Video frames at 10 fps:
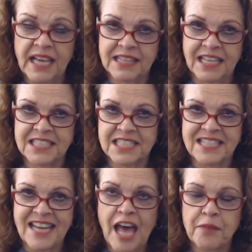It does
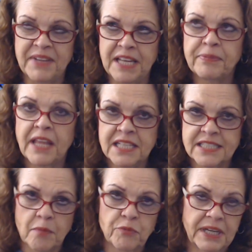not mean,
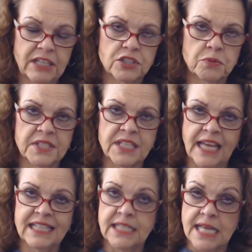some readers will say
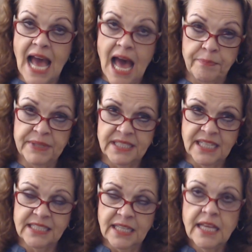it's the
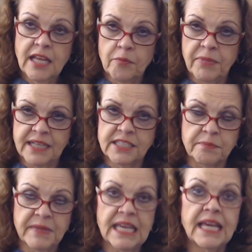opposite, but to
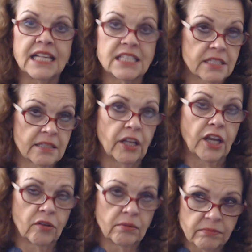me it's, you
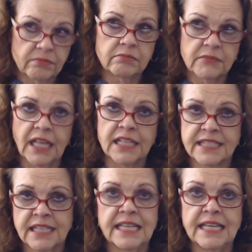know, it's
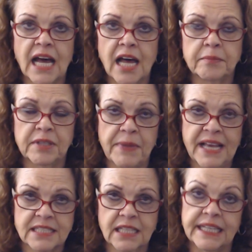the, um, you know,
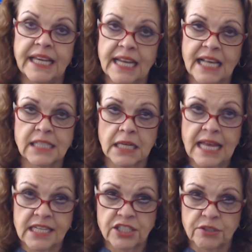basically it has a lot
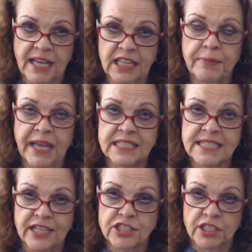of strength. Pay
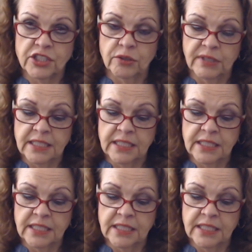attention to it.